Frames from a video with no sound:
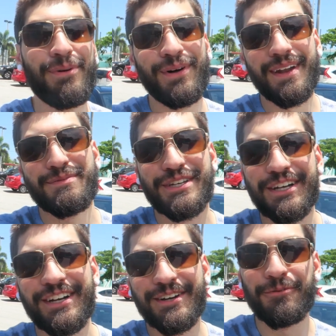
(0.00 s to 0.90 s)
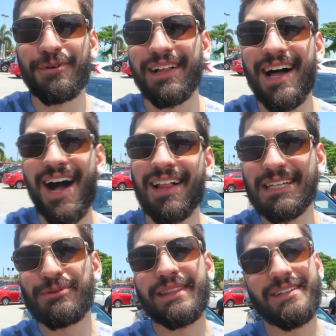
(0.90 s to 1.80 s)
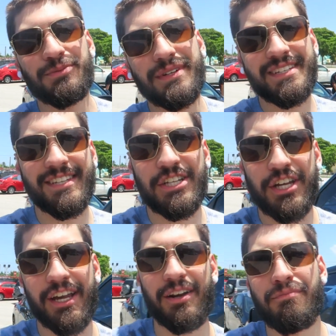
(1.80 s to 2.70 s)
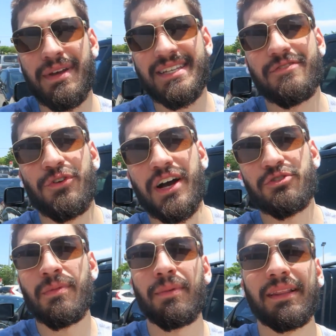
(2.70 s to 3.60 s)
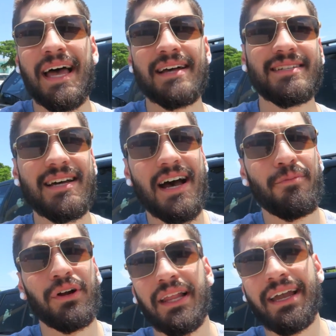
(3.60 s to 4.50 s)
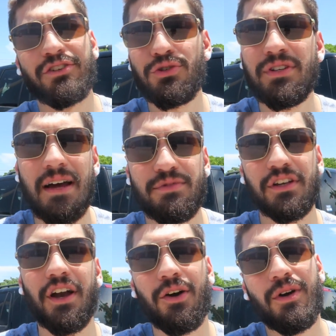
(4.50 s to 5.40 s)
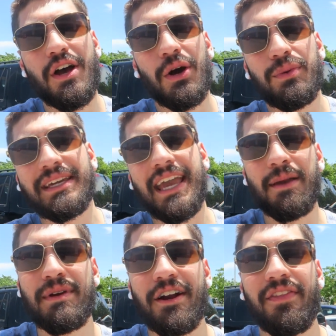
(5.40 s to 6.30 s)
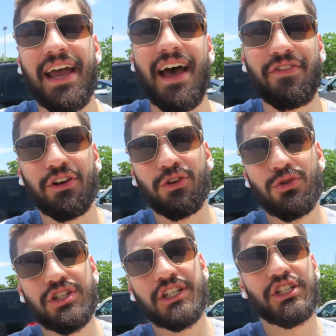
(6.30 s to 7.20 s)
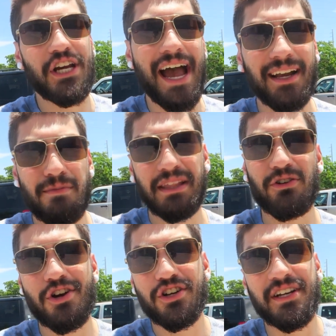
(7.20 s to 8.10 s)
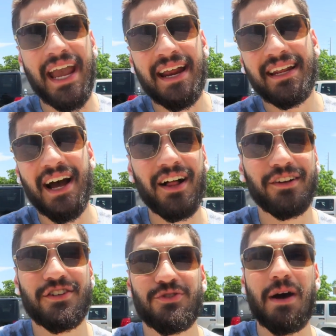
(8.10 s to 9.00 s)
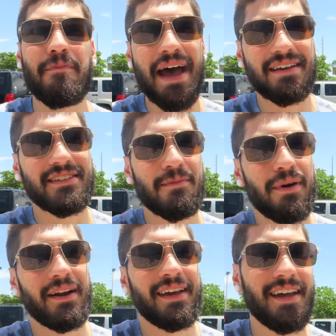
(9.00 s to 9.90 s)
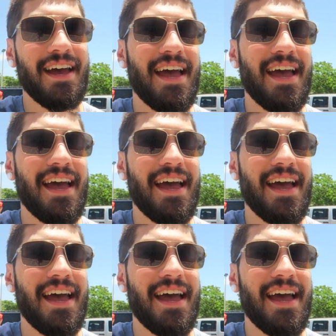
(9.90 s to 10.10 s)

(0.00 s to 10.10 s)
Pulling up to Goodwill Hollywood, this one is such a hit or miss. If you guys remember last time or like two times ago, we came here and they had the Gucci jacket, but they were charging $80, so I passed up on it.